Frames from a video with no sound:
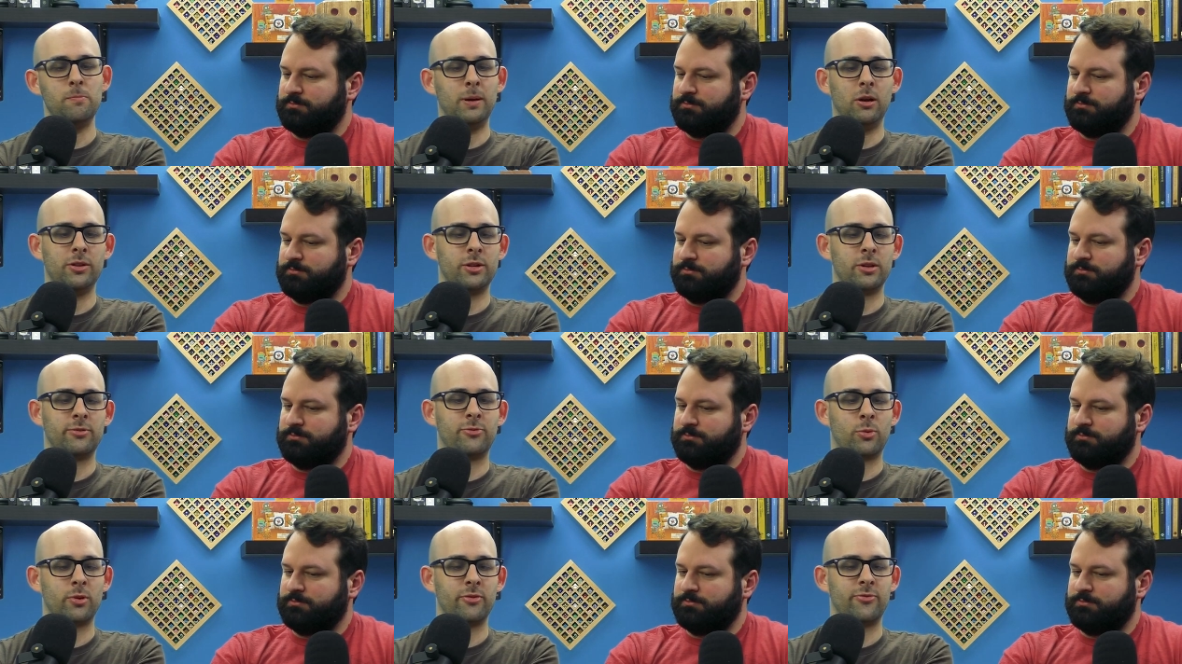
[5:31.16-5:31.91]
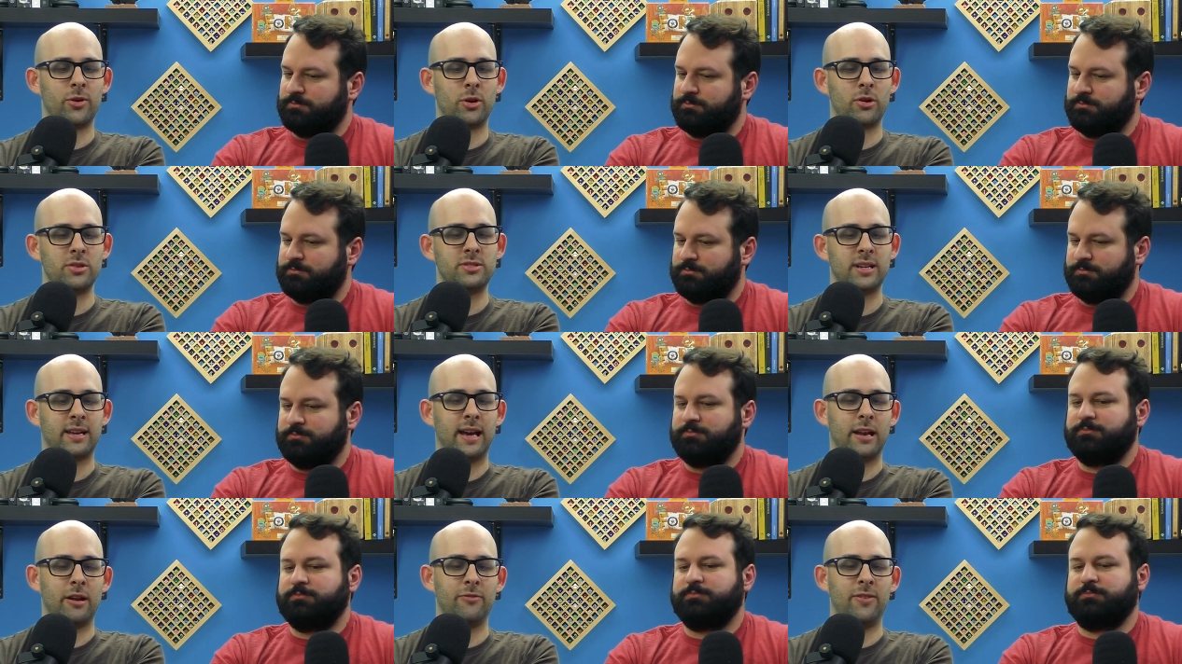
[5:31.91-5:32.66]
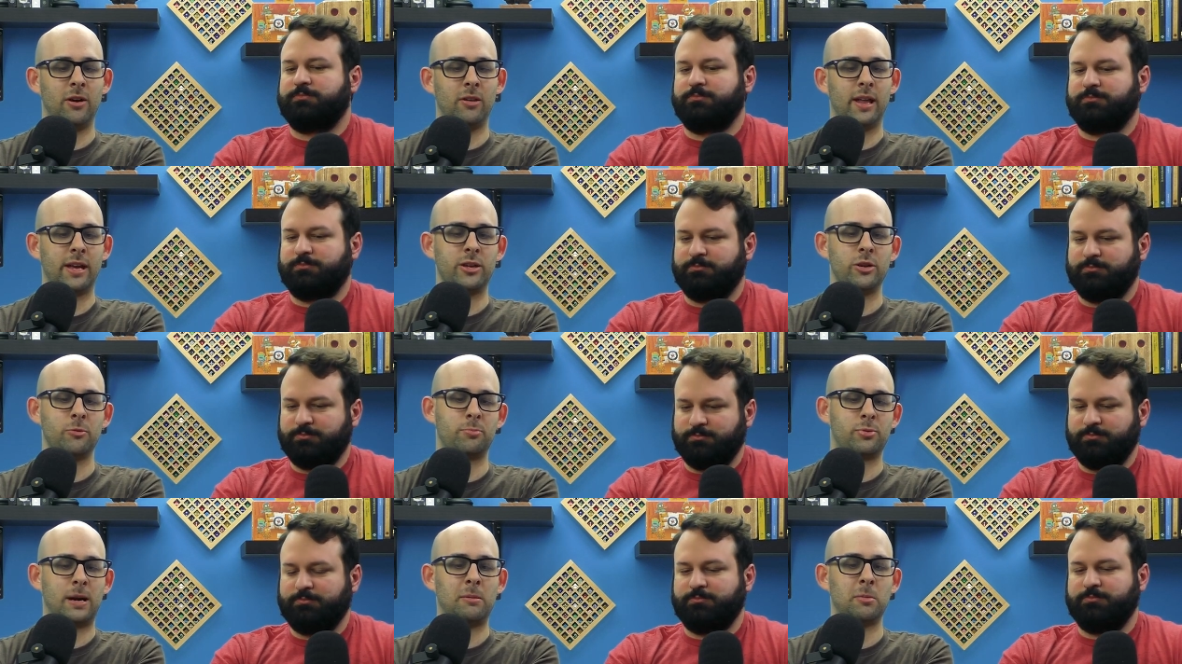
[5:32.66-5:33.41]
Speaker 1: build your fort first, it kind of felt like you're
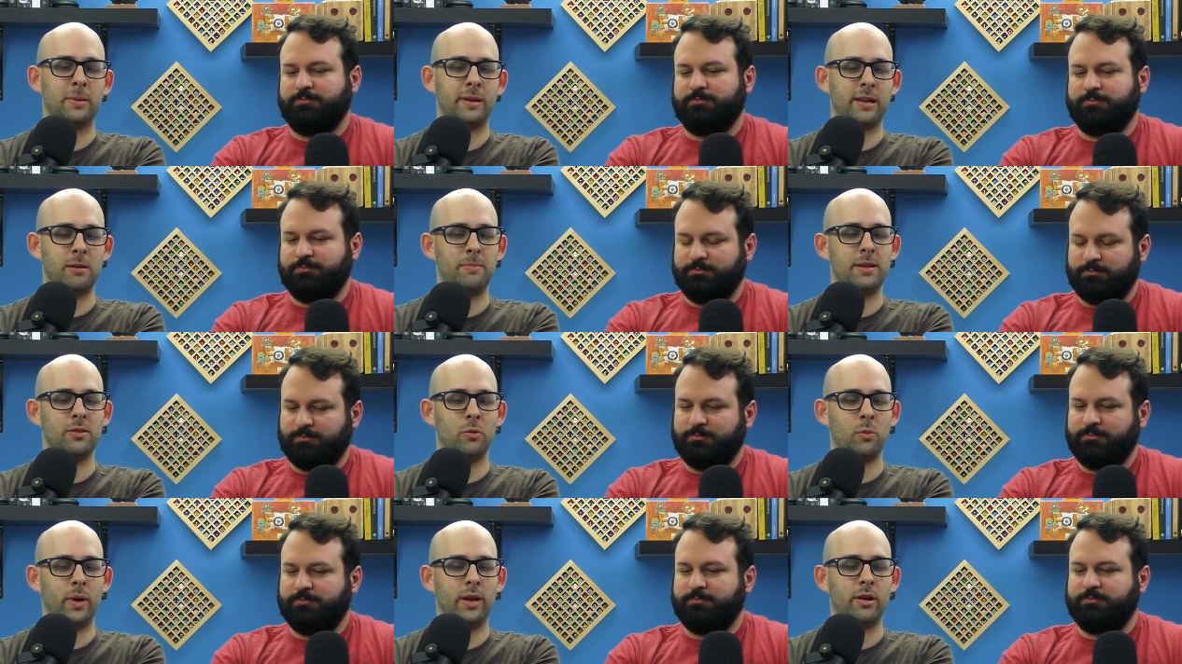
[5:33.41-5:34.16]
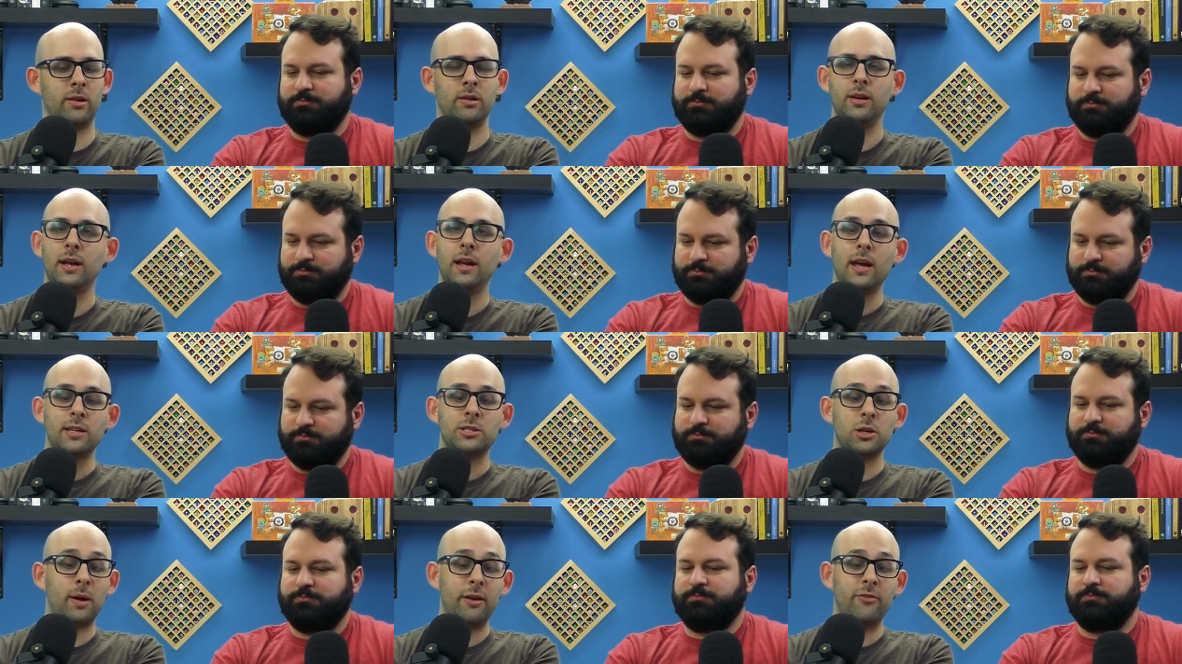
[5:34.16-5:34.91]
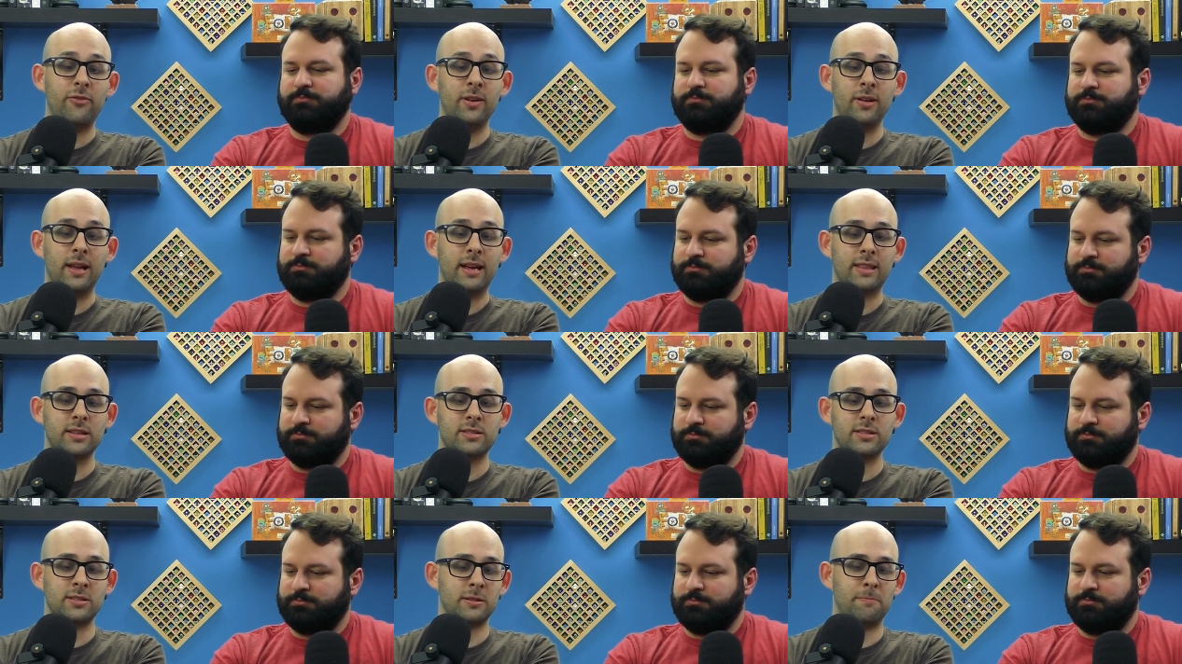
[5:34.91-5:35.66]
probably going to be the winner. So I feel like this
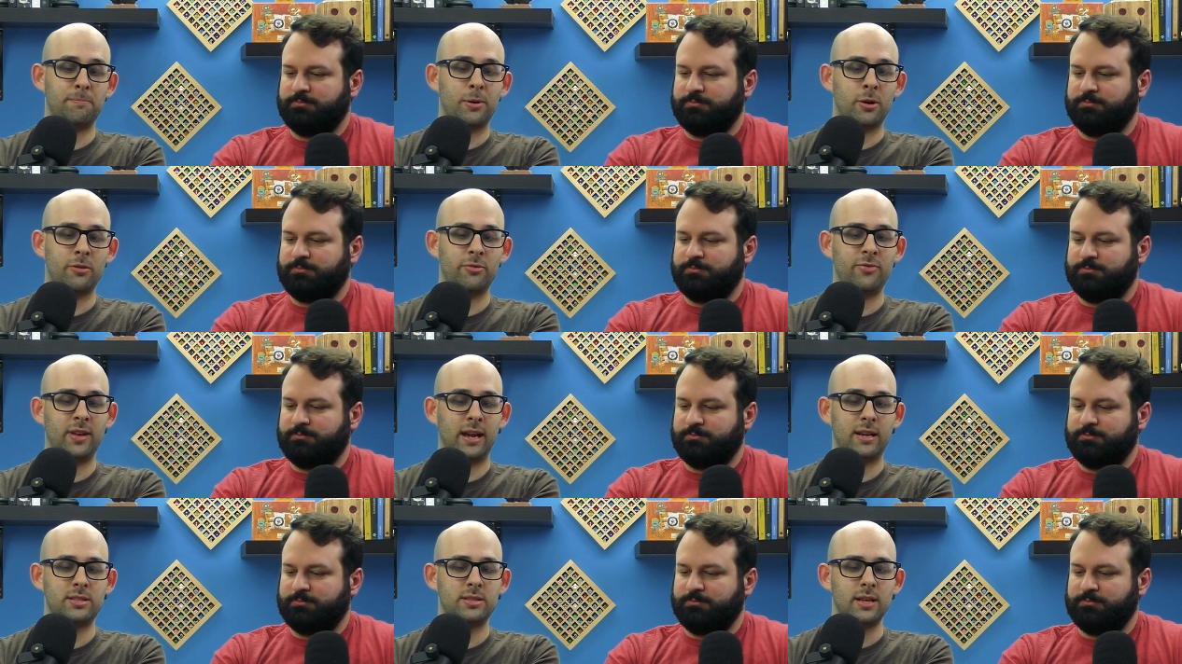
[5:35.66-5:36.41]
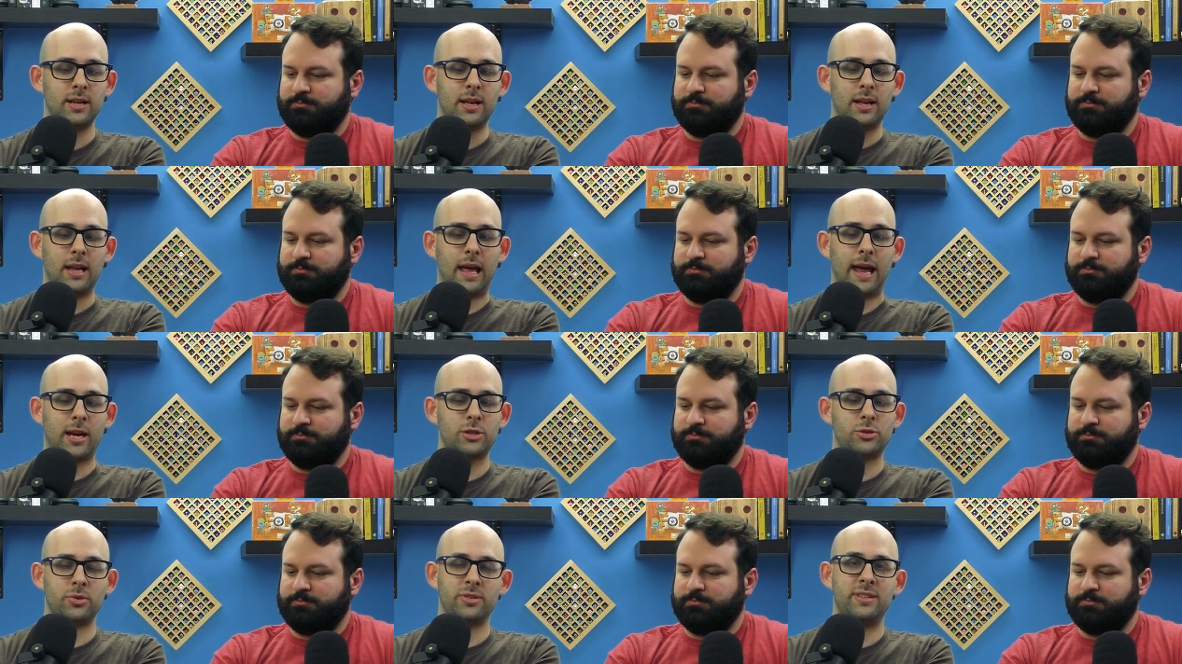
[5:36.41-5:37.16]
is the perfect extra